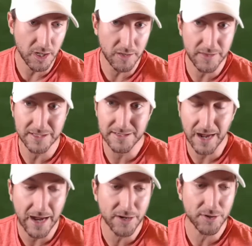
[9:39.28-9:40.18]
the
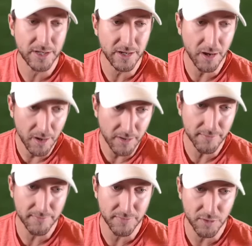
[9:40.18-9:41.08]
entirety
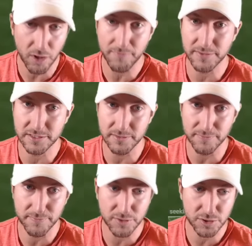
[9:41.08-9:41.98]
of the
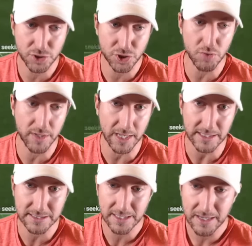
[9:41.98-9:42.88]
offensive
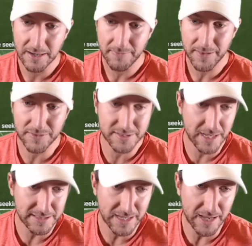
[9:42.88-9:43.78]
showcase that the
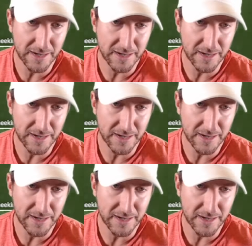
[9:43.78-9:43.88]
Saints